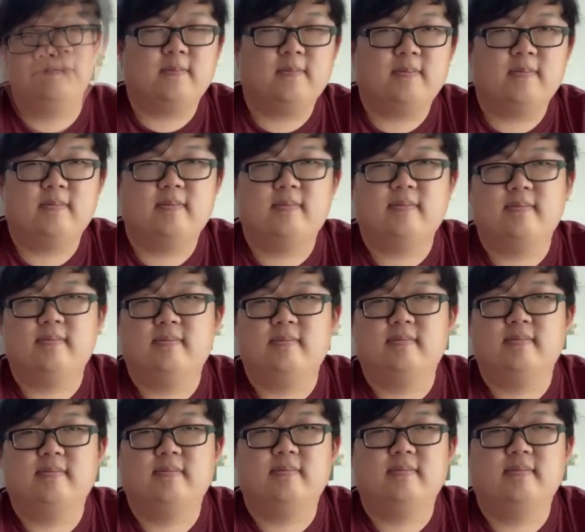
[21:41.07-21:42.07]

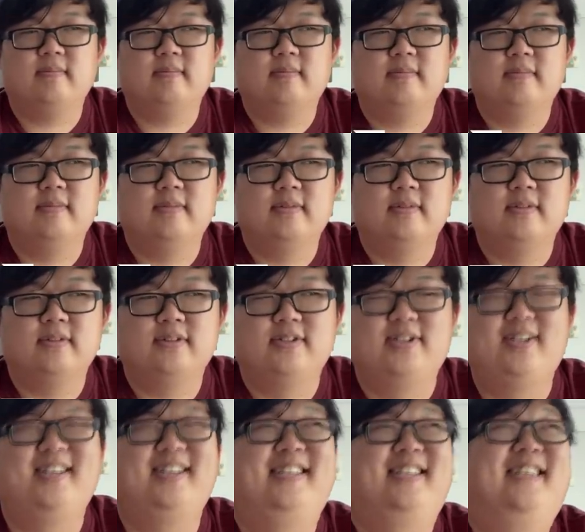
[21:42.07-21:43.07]

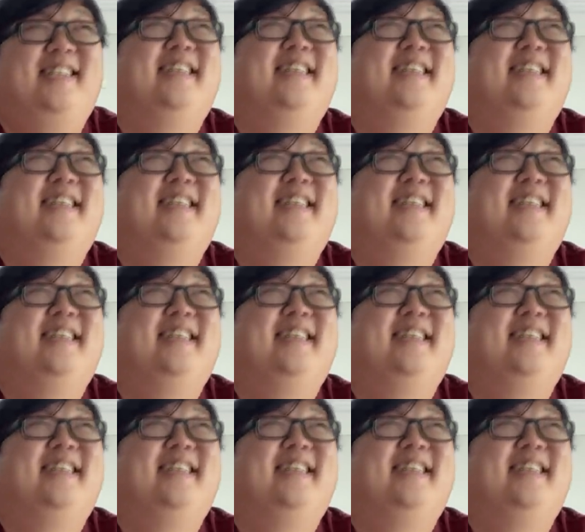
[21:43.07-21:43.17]
(silent)